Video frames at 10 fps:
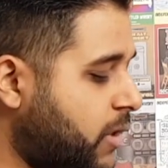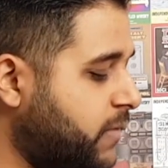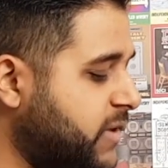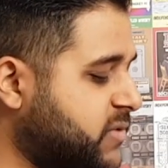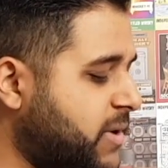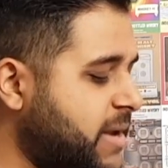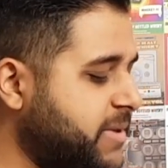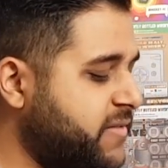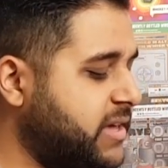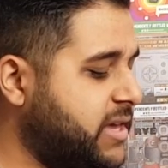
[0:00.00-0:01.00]
This one I'm
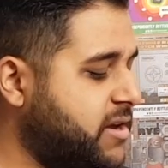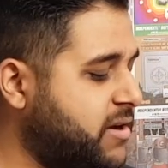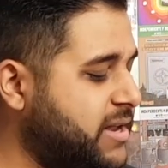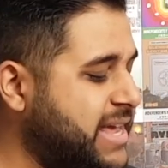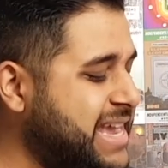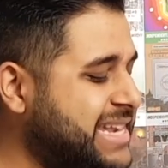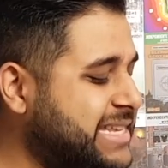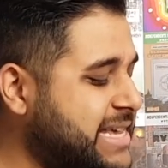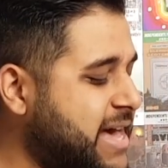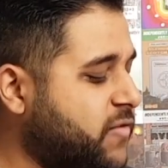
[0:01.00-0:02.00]
giving here an
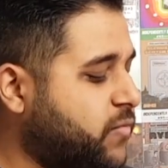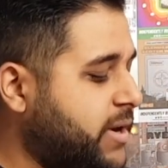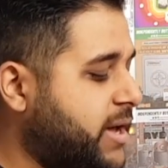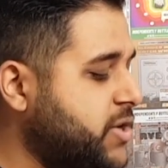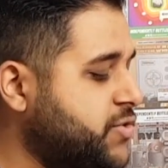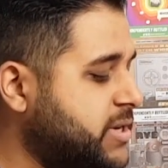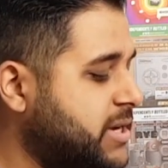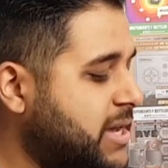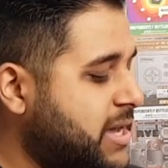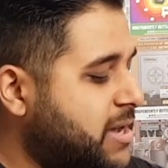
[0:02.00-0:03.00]
80 out of
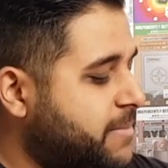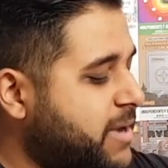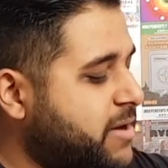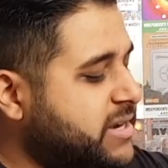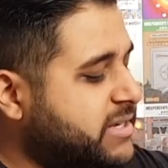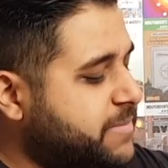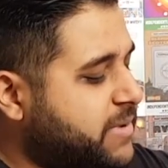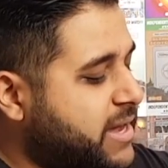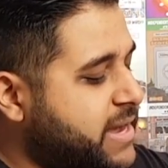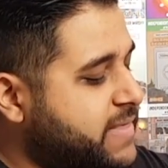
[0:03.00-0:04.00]
100. My reasoning
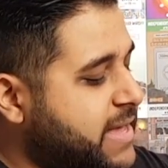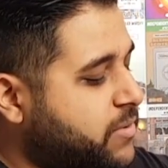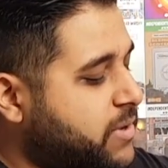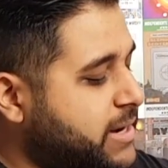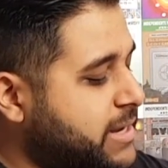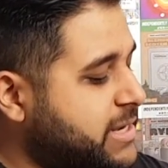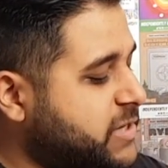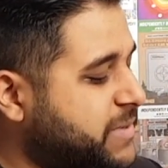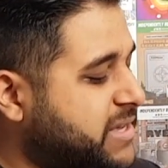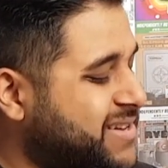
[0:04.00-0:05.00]
behind that one
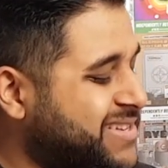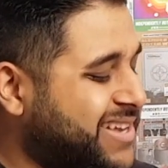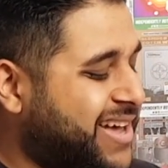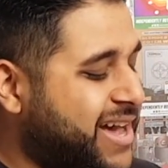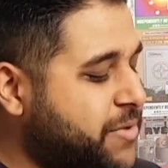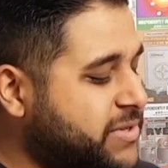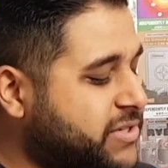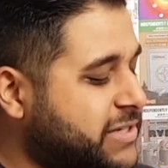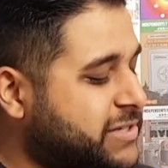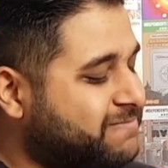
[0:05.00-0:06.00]
is because I was
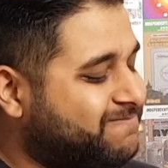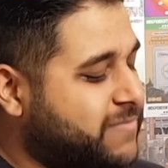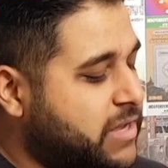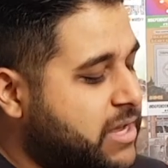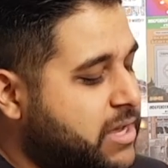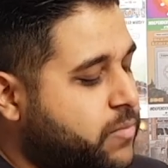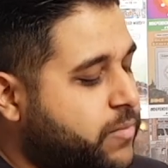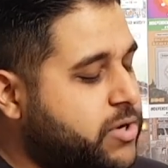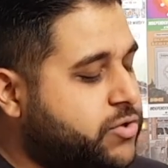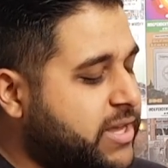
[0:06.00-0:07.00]
just,
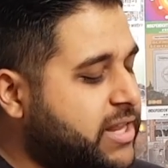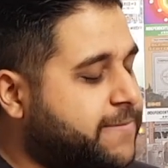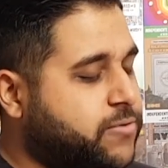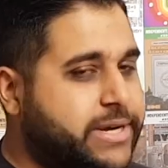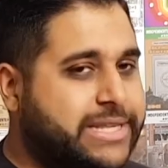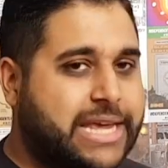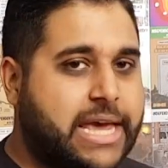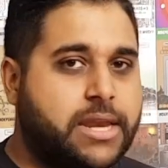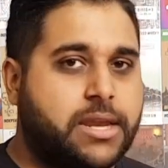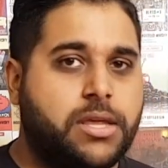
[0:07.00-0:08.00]
when you try the Laphroaig
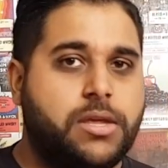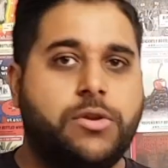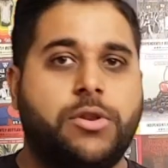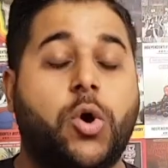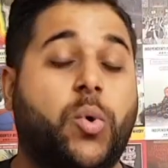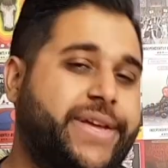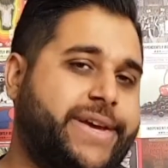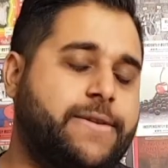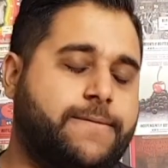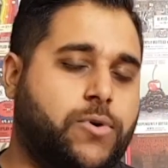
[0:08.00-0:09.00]
10, you know what you're
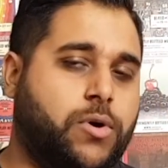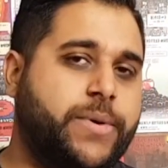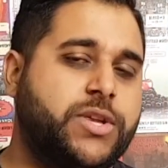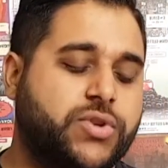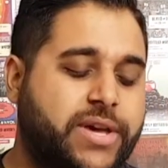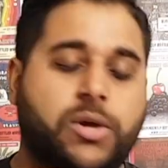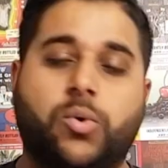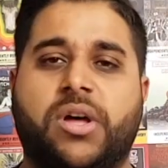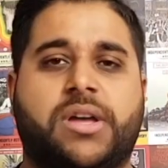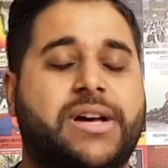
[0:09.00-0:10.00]
in for. When you try the
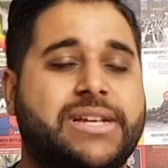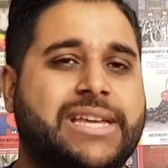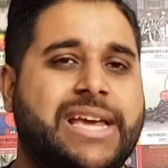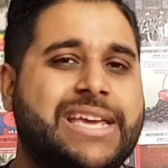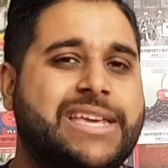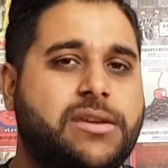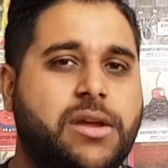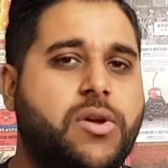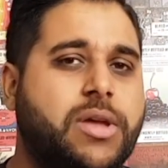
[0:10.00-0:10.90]
quarter cask, you know you're